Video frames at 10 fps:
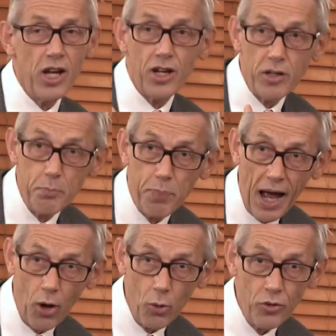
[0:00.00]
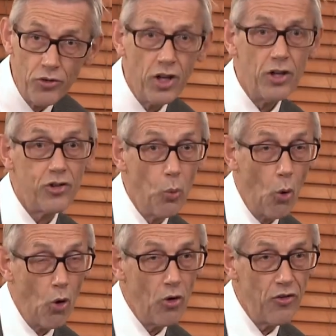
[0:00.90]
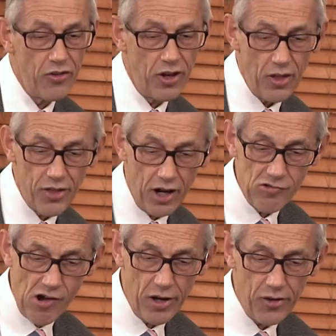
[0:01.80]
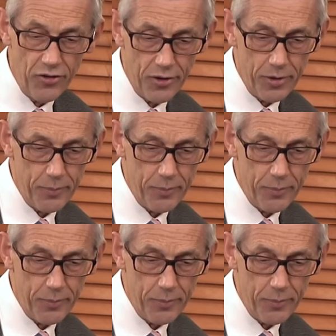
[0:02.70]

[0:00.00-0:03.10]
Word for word: can bound towards the horizon.